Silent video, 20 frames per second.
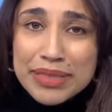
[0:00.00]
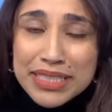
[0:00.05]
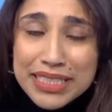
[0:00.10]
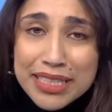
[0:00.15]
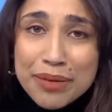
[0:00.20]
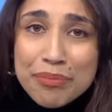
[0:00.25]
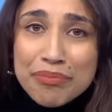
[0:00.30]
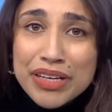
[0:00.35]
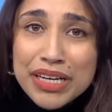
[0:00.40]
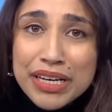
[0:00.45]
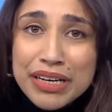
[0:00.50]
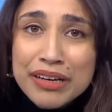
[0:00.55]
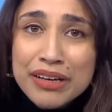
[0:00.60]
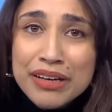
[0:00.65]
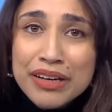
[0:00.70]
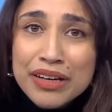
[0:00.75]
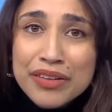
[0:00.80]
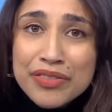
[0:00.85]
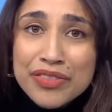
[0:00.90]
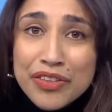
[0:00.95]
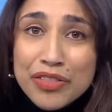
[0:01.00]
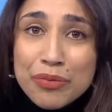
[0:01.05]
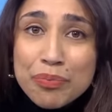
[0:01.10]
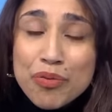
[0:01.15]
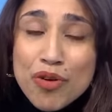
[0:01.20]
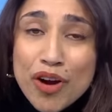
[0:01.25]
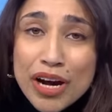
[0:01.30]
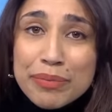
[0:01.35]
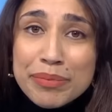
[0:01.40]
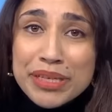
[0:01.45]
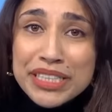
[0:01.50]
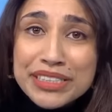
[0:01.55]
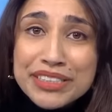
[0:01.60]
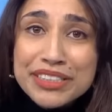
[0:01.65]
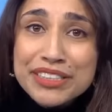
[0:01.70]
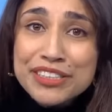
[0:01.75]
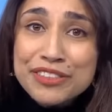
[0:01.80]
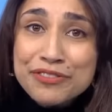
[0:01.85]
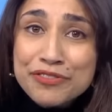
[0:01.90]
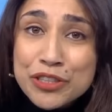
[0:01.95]
It's something that the Prime
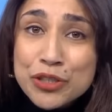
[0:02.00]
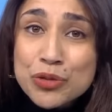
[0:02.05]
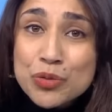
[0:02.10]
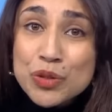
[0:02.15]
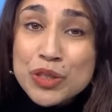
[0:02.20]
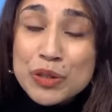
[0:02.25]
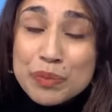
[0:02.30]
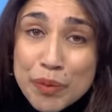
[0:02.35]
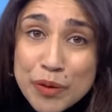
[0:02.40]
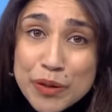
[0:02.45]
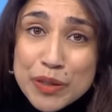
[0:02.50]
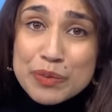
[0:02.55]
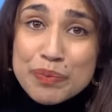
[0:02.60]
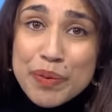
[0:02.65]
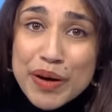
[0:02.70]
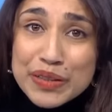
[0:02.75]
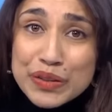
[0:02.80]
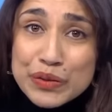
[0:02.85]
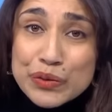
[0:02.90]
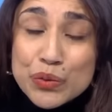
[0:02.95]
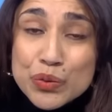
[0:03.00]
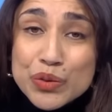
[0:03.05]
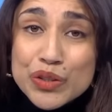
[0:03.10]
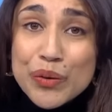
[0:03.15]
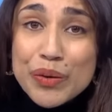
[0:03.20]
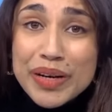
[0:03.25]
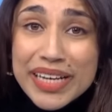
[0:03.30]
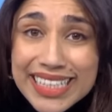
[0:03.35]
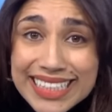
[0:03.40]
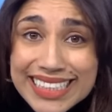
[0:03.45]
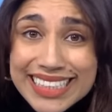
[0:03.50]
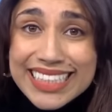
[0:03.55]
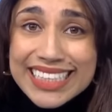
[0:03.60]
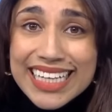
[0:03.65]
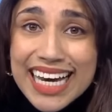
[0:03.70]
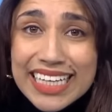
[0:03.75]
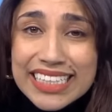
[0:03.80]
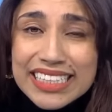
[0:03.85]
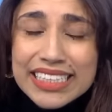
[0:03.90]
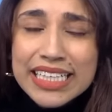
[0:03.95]
Minister's official spokesperson also hinted
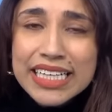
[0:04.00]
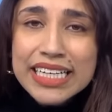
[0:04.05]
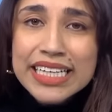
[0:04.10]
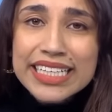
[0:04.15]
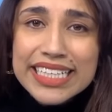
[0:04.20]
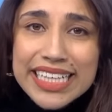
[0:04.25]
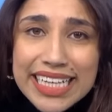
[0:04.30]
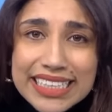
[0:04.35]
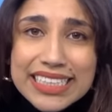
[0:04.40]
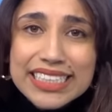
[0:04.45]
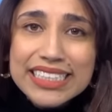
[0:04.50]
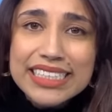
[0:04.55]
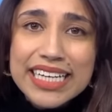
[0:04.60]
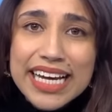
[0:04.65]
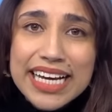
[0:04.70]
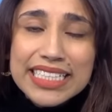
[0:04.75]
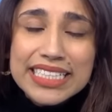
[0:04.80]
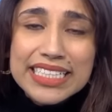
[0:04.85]
at yesterday,